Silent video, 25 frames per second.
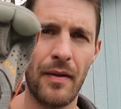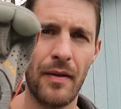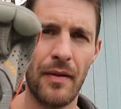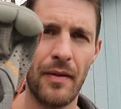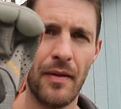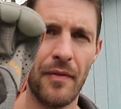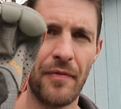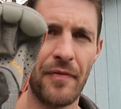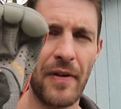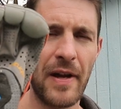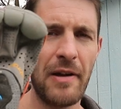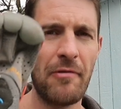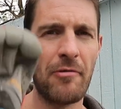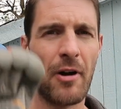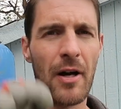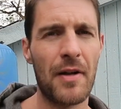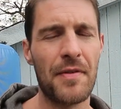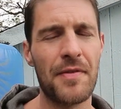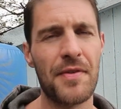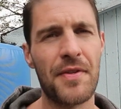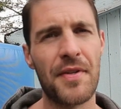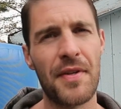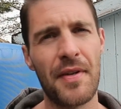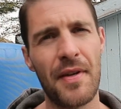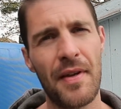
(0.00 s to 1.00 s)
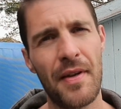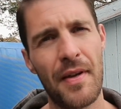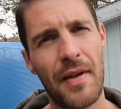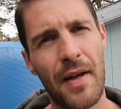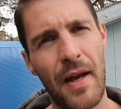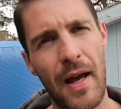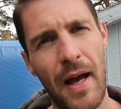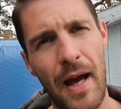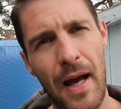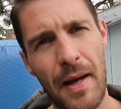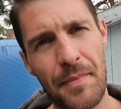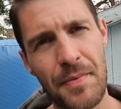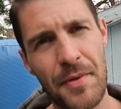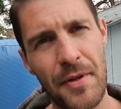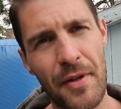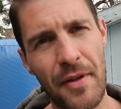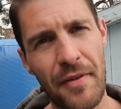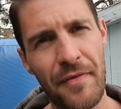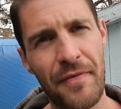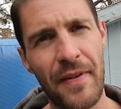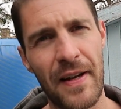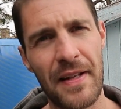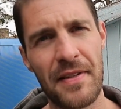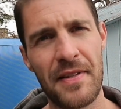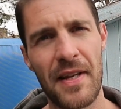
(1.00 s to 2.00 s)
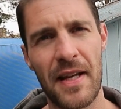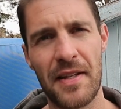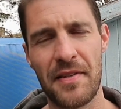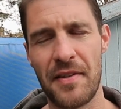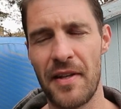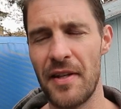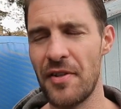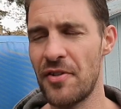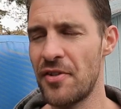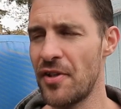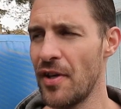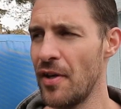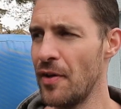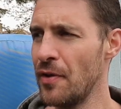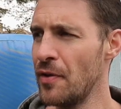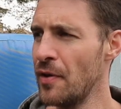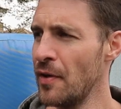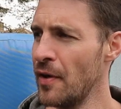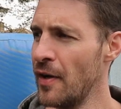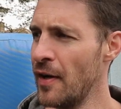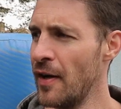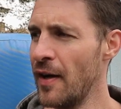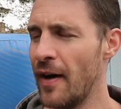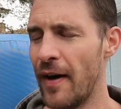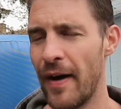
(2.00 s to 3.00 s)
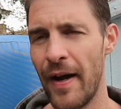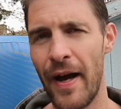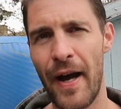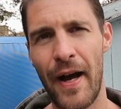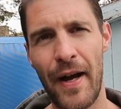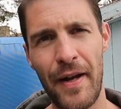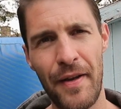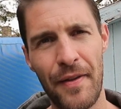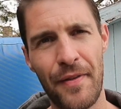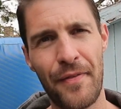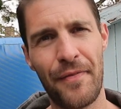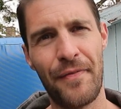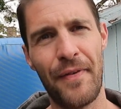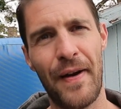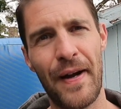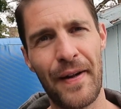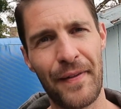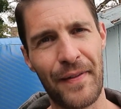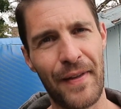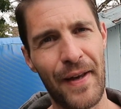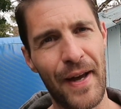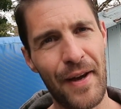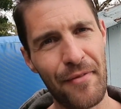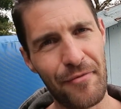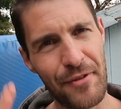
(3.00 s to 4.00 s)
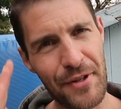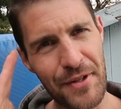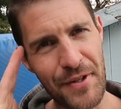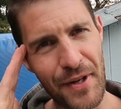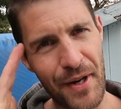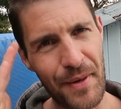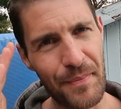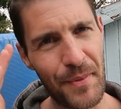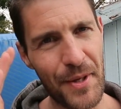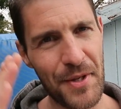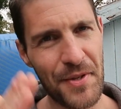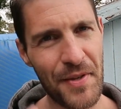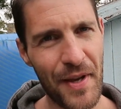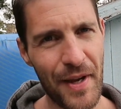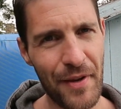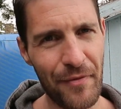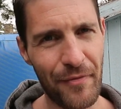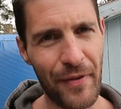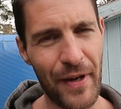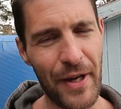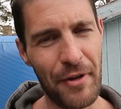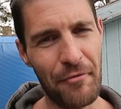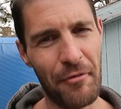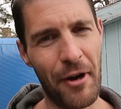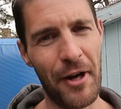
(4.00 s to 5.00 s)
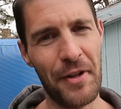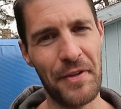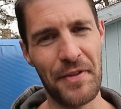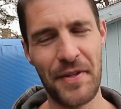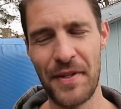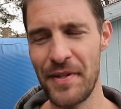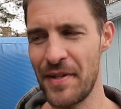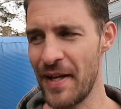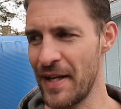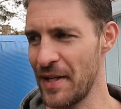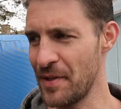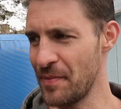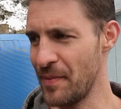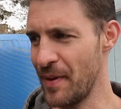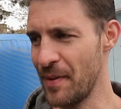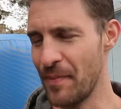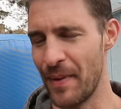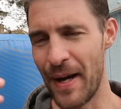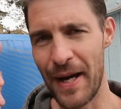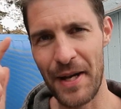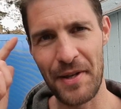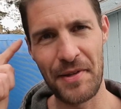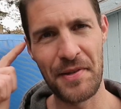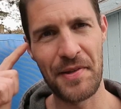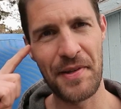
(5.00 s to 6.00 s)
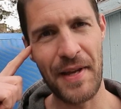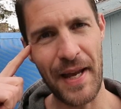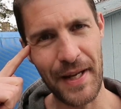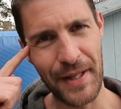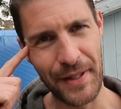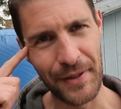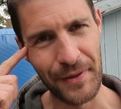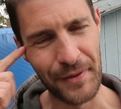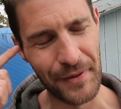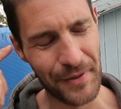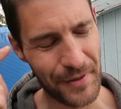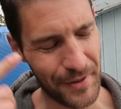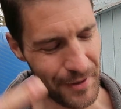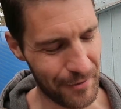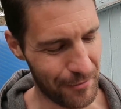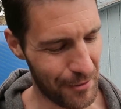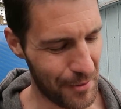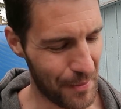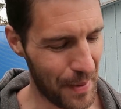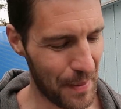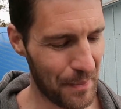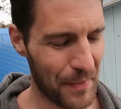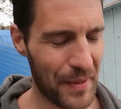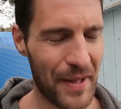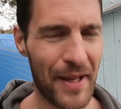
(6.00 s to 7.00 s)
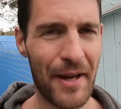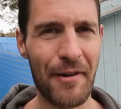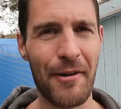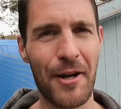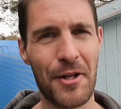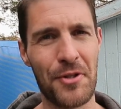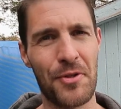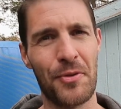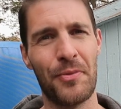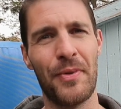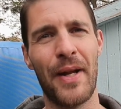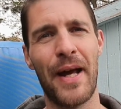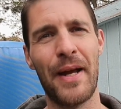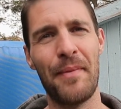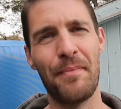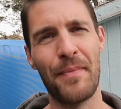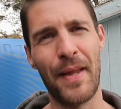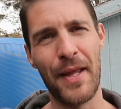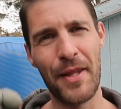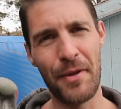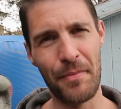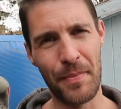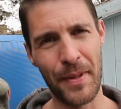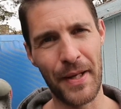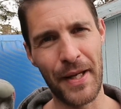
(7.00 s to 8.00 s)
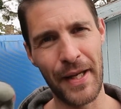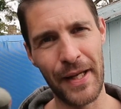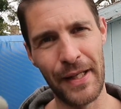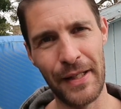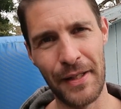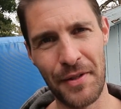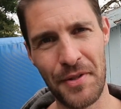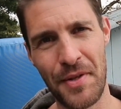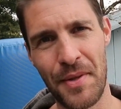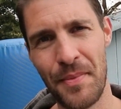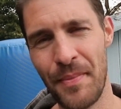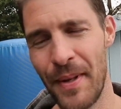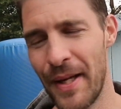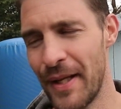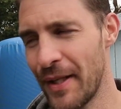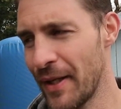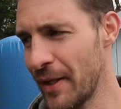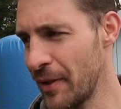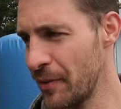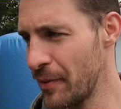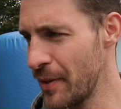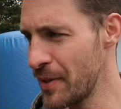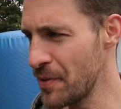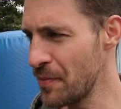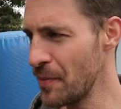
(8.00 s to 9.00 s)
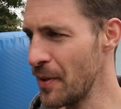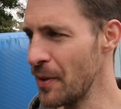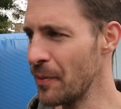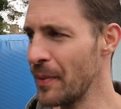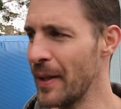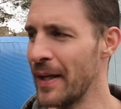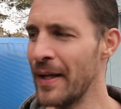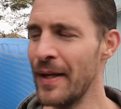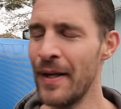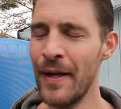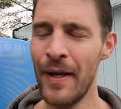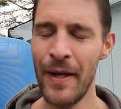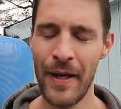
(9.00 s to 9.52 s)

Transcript: the V-Runs, absolutely fantastic shoe. I hate the fact that every time I say V-Runs, it takes me about a second to remember their actual name. They're the Bikilas to me, they always will be.